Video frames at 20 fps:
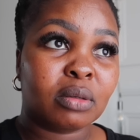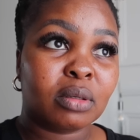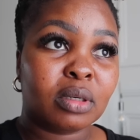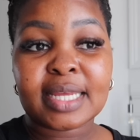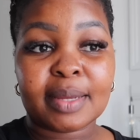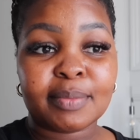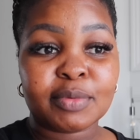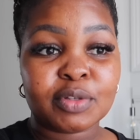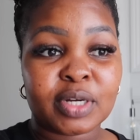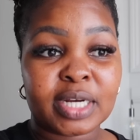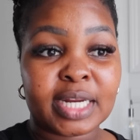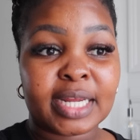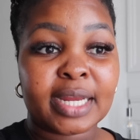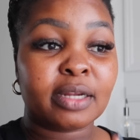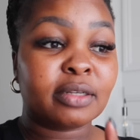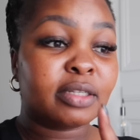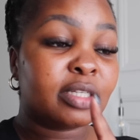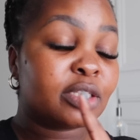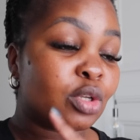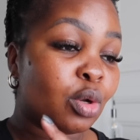Time's running
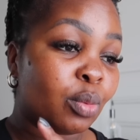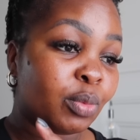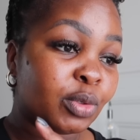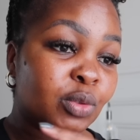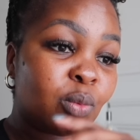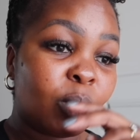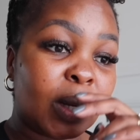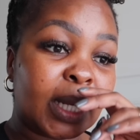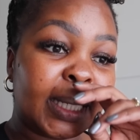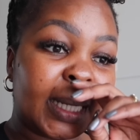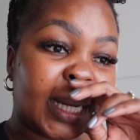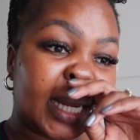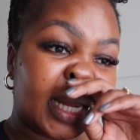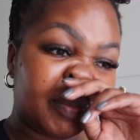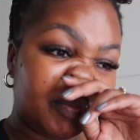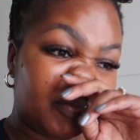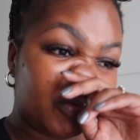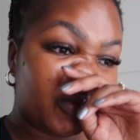out. It's almost 1,